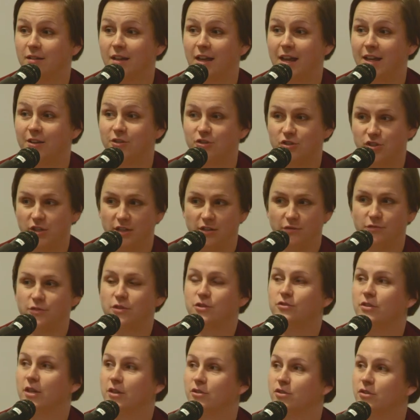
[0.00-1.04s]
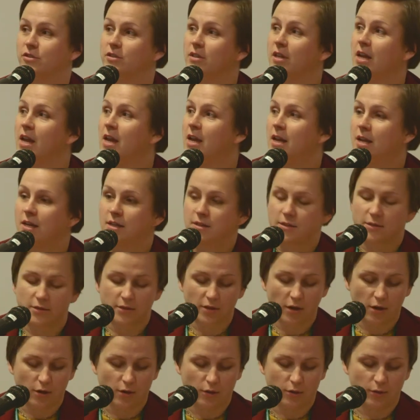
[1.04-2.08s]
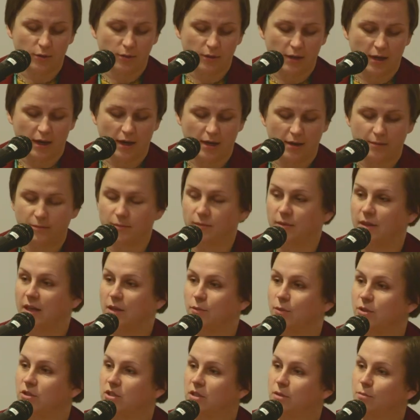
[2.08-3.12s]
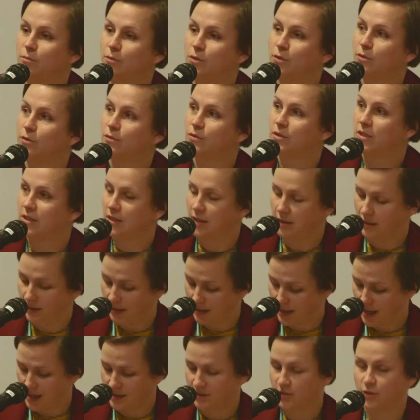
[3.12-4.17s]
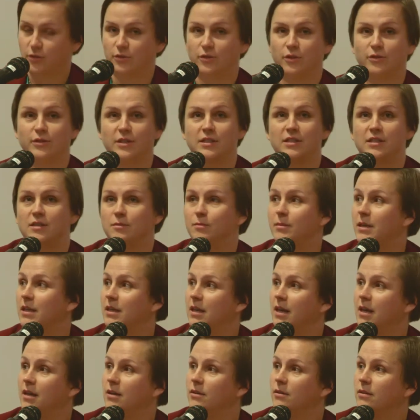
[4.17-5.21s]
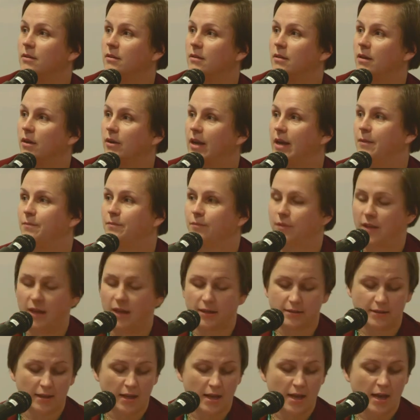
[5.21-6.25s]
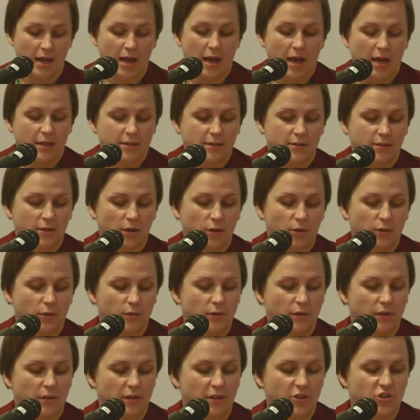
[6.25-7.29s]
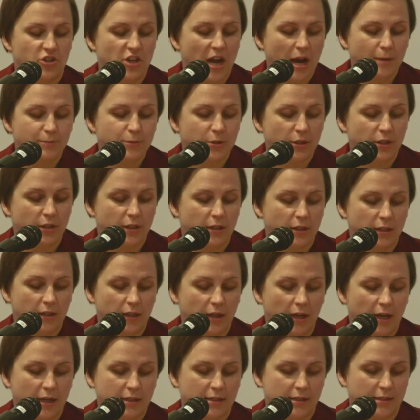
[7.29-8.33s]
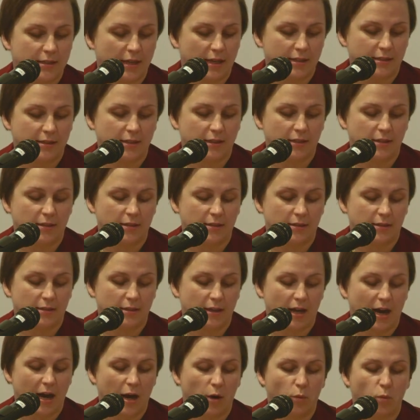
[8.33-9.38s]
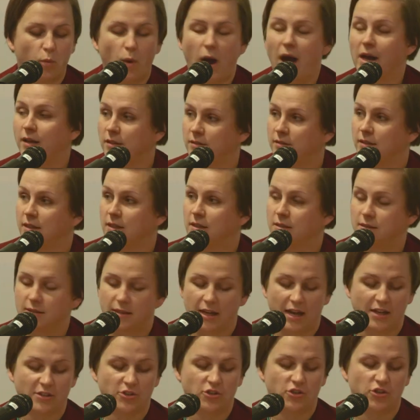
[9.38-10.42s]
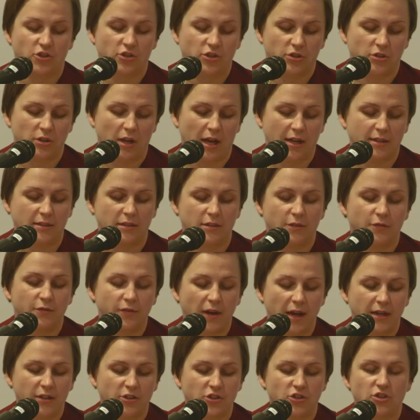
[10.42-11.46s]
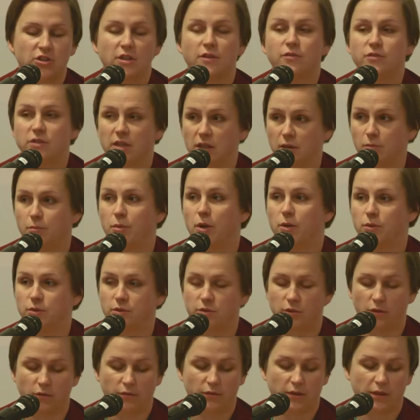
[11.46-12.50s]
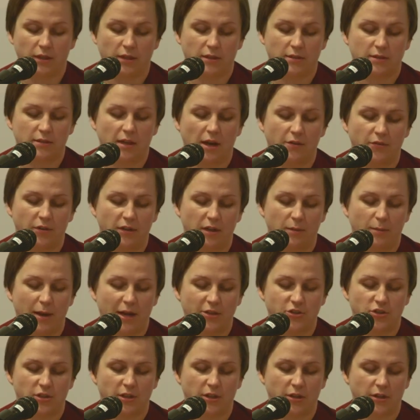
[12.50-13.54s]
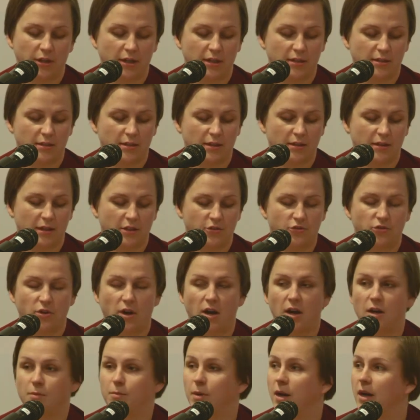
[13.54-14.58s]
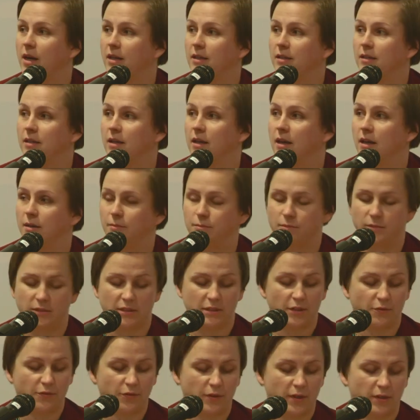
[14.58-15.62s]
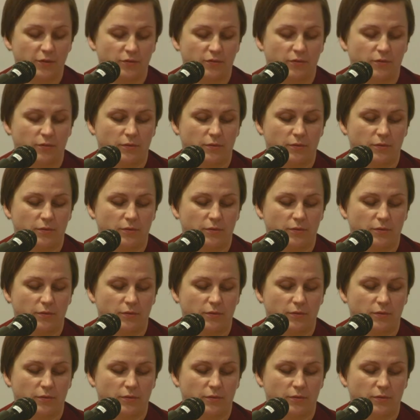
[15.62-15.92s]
energy infrastructures. So can we just move to the last, oh no, this is me now. Okay, thanks. So the chapter assesses how wildness has defined shifting post-Soviet sovereign imaginaries that draw upon different